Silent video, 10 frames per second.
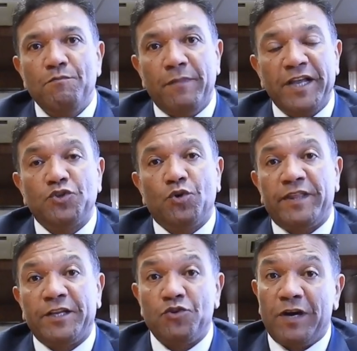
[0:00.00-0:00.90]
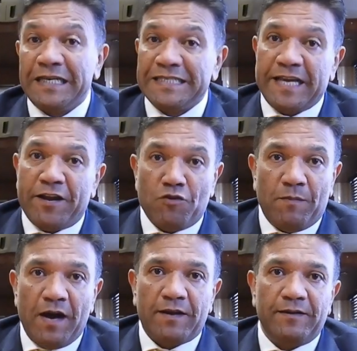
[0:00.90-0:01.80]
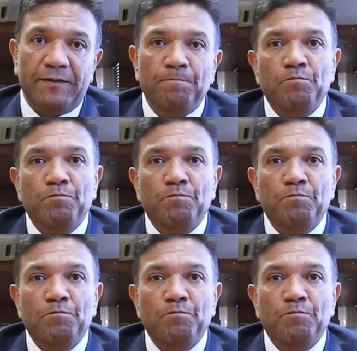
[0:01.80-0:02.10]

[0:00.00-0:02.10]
make sure that you understand your market,